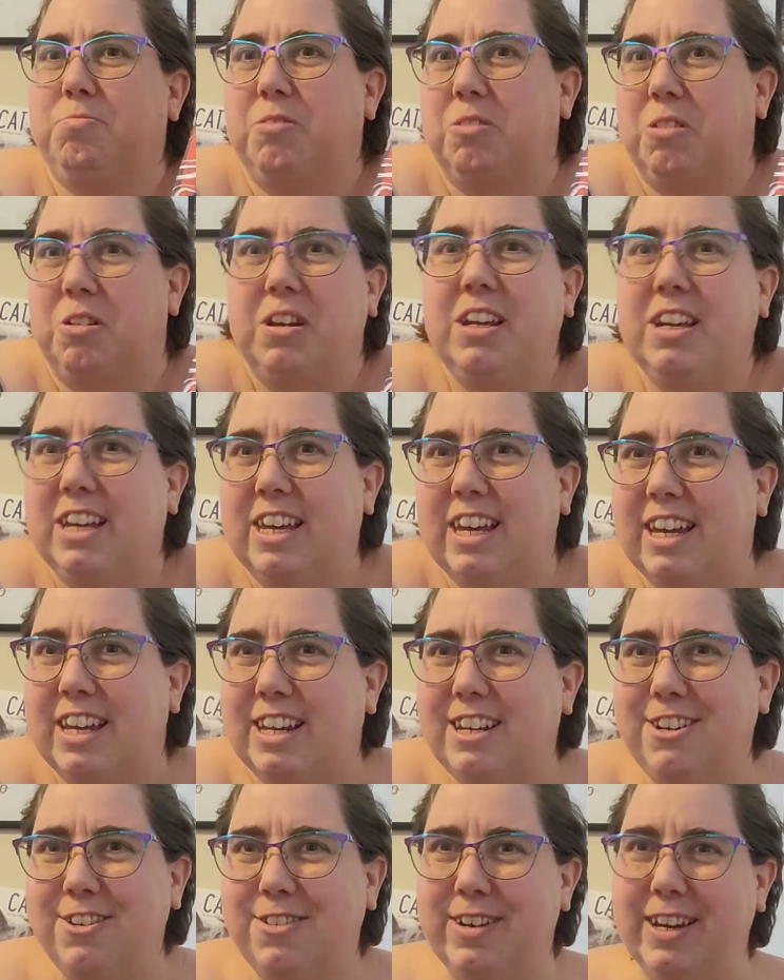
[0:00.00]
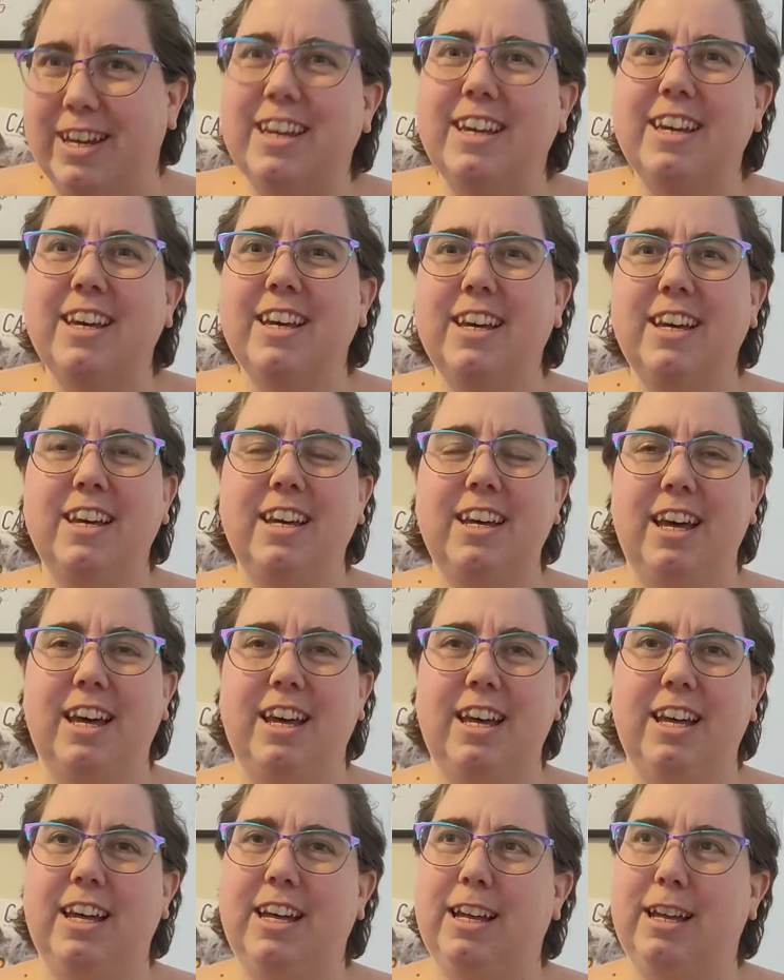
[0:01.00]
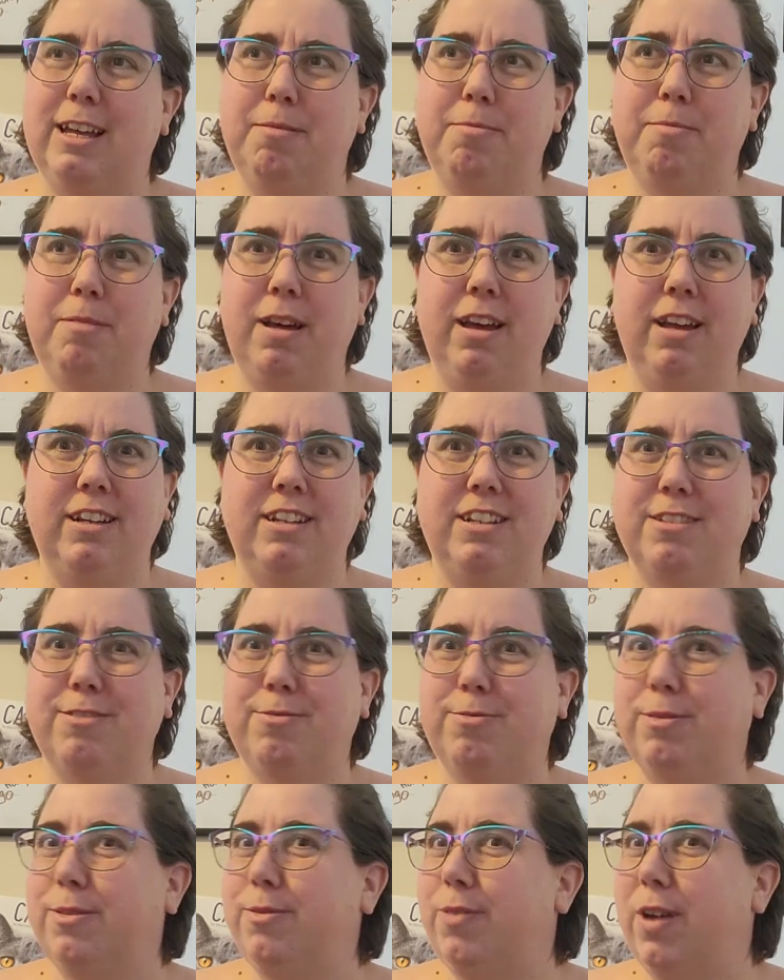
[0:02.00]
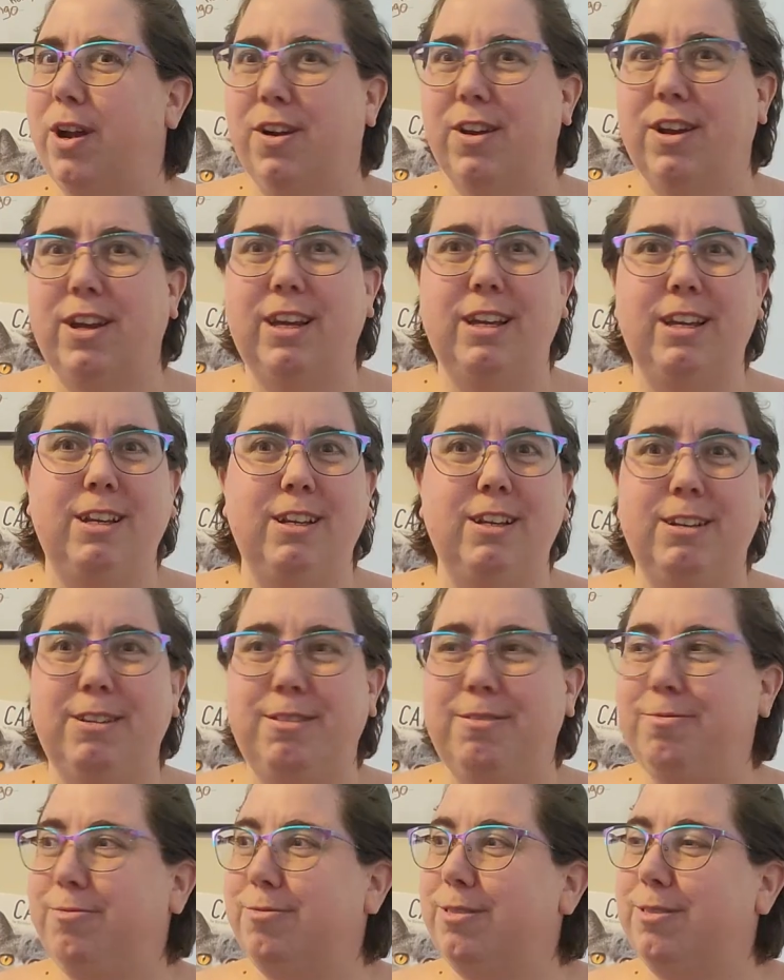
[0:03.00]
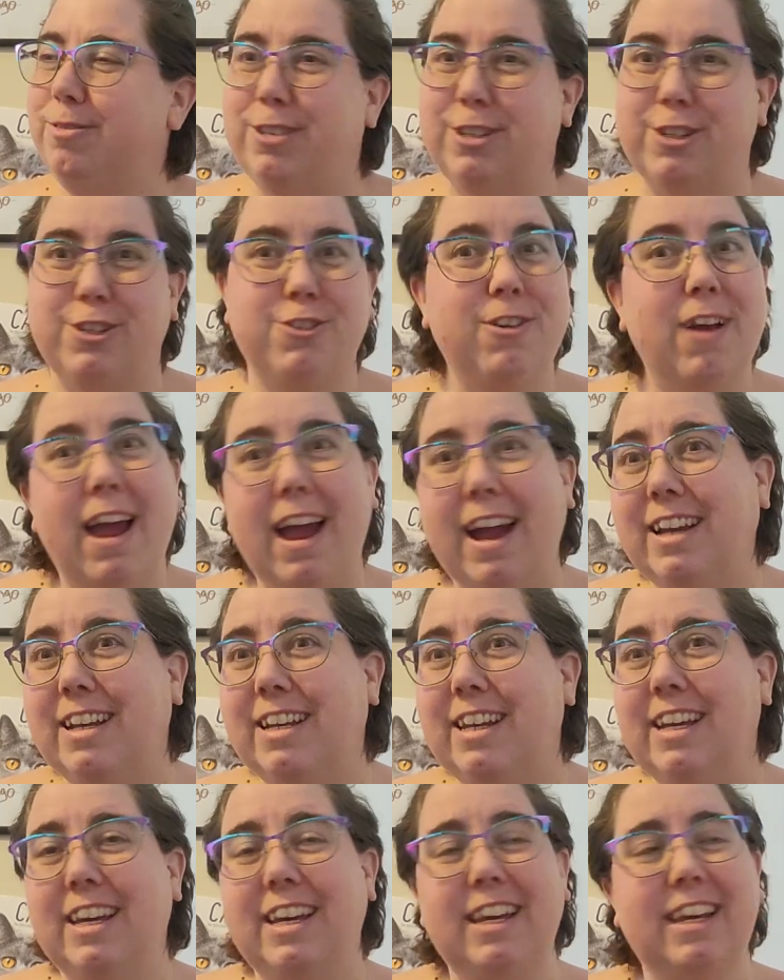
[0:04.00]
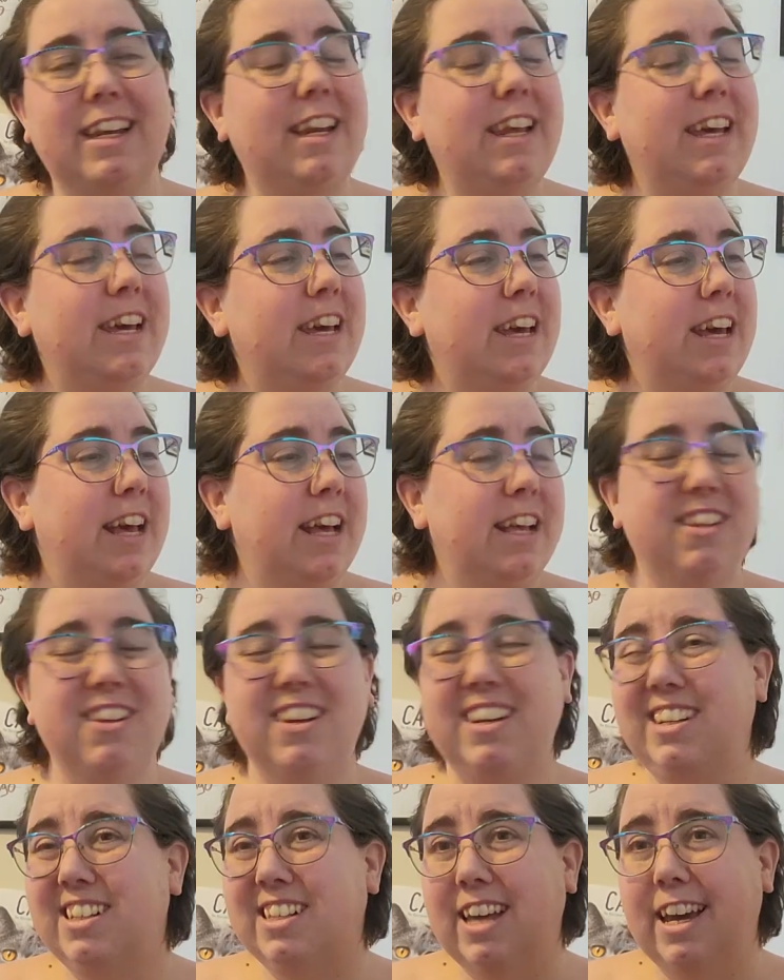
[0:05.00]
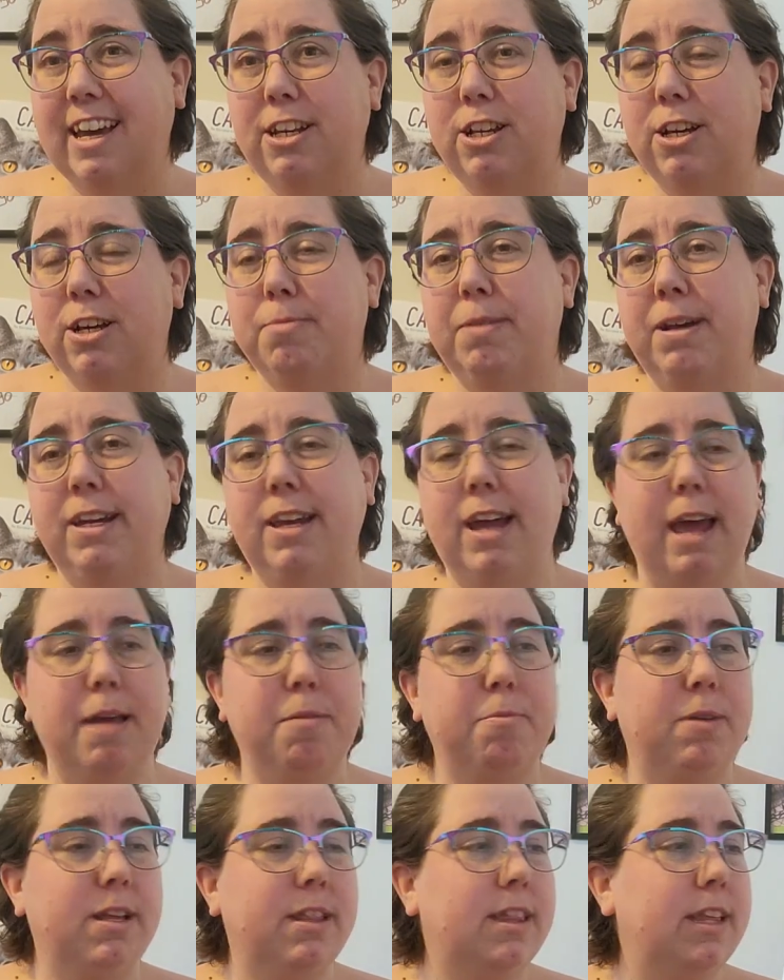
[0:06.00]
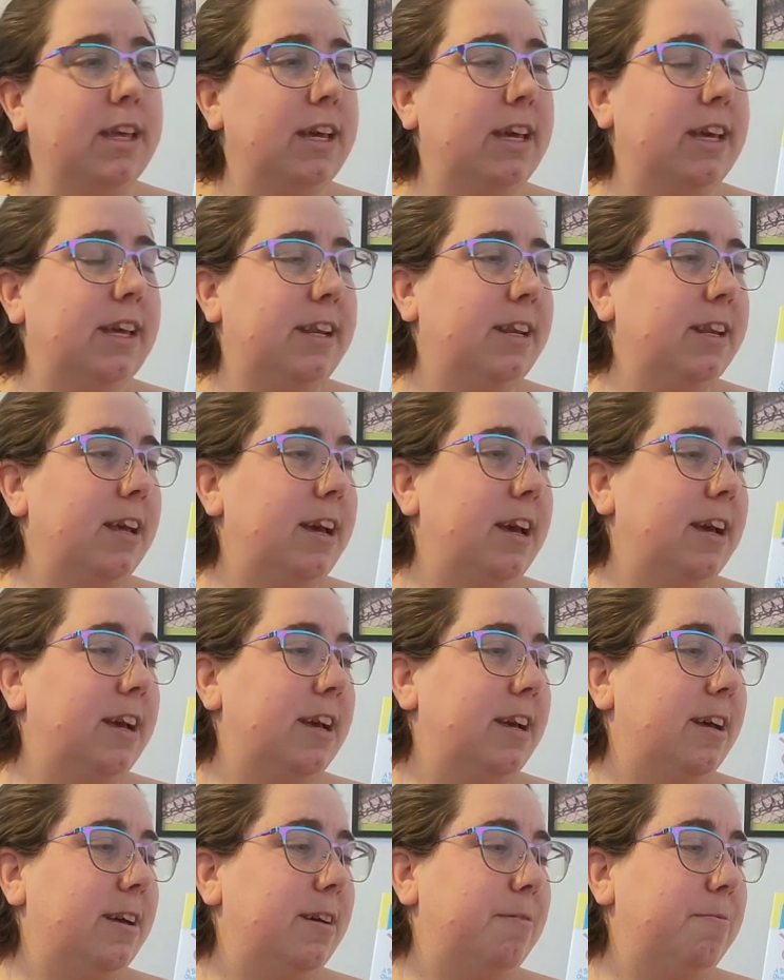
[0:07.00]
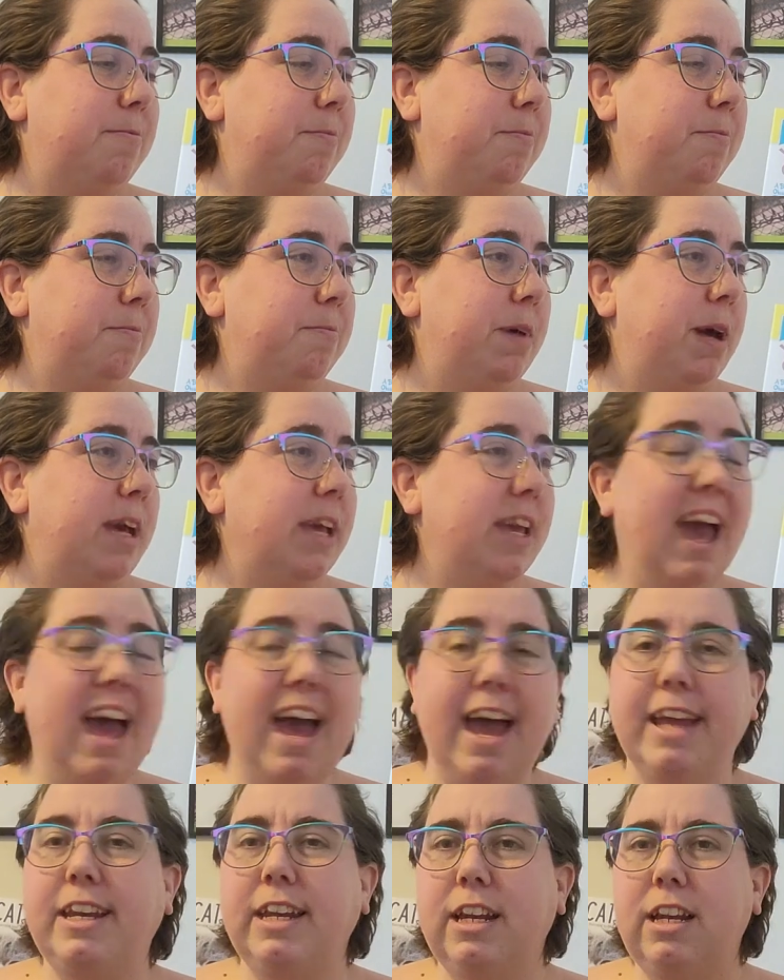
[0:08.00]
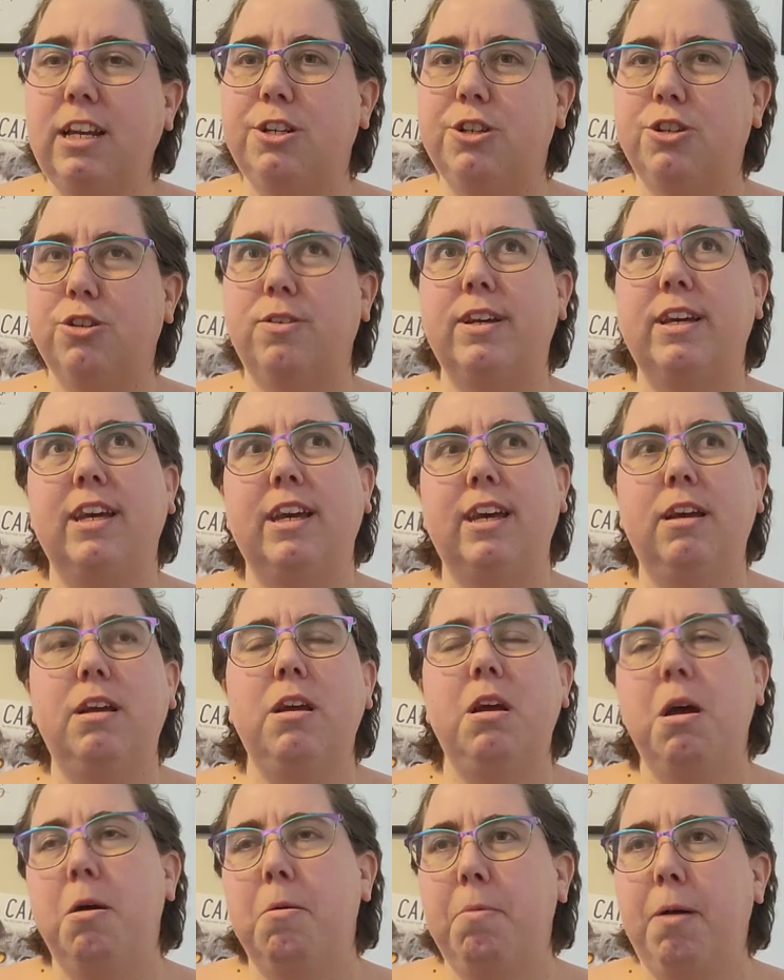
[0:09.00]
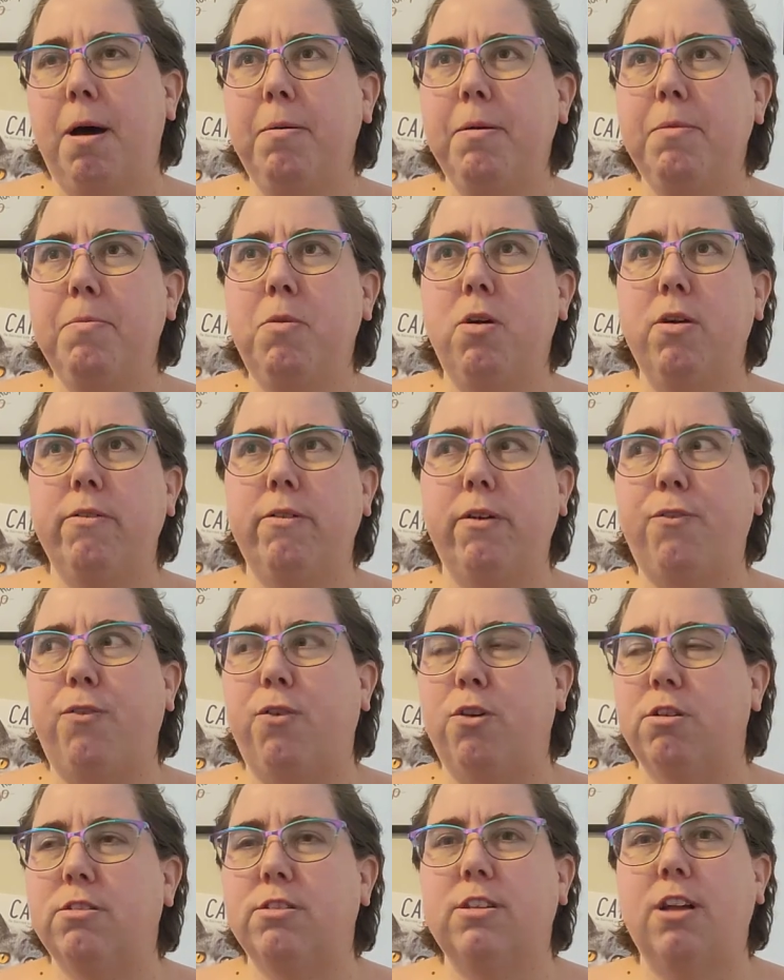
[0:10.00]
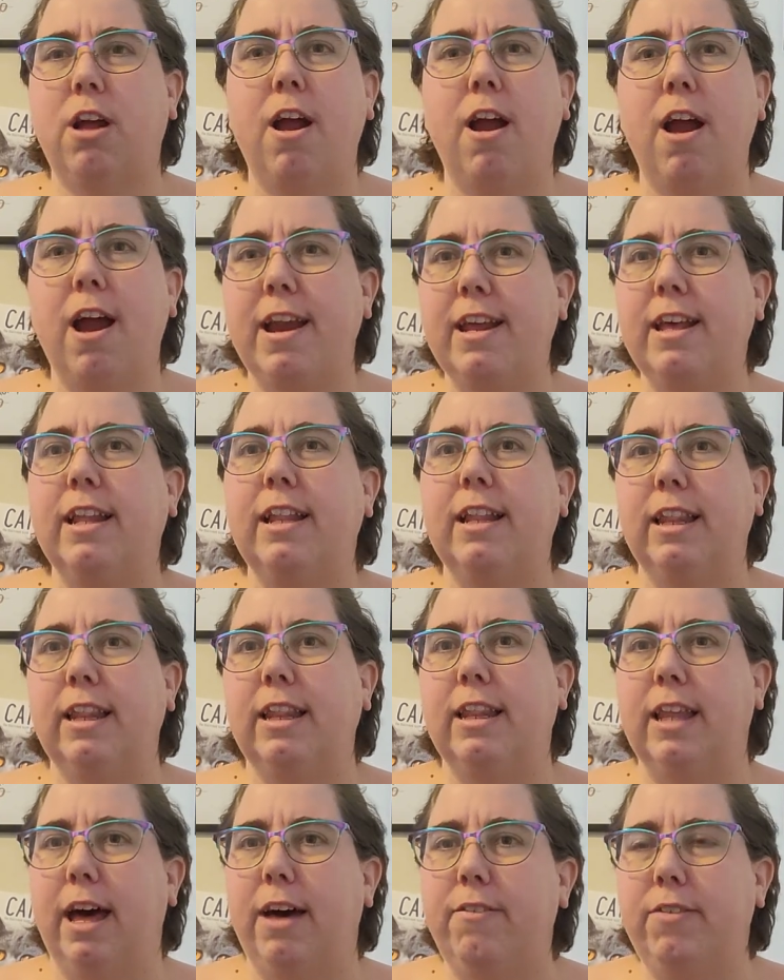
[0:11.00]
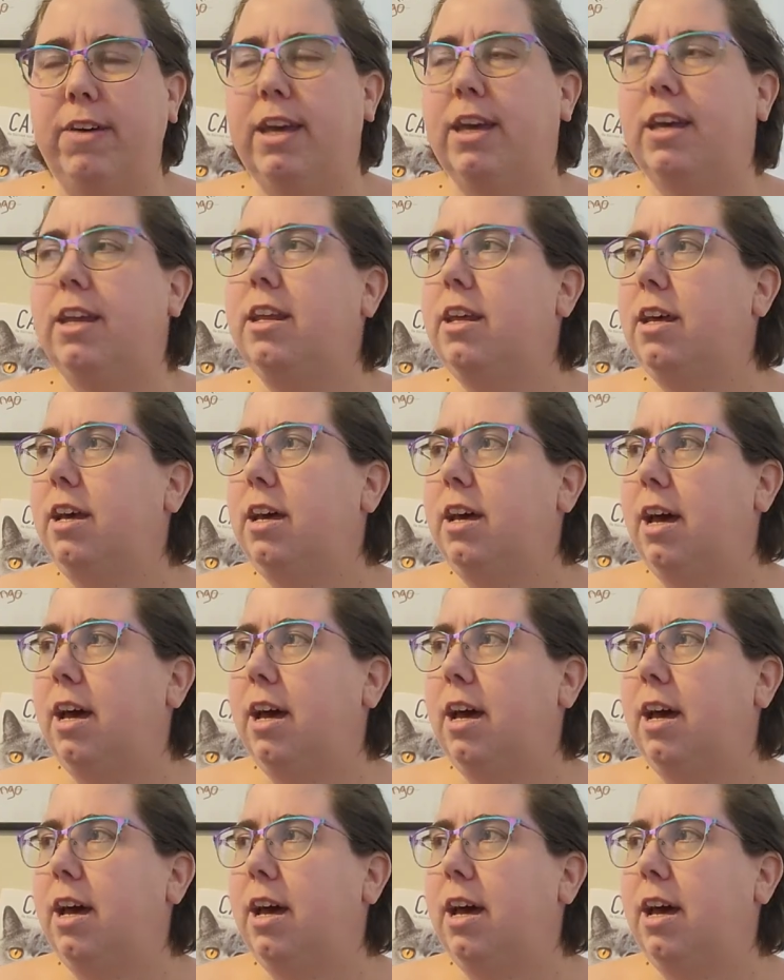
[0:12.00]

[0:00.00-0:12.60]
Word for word: couldn't get into it. Um, I just was very distracted and so I just kind of took my time with it. Um, but yeah, I did enjoy it. Probably more of a four star. I didn't love it.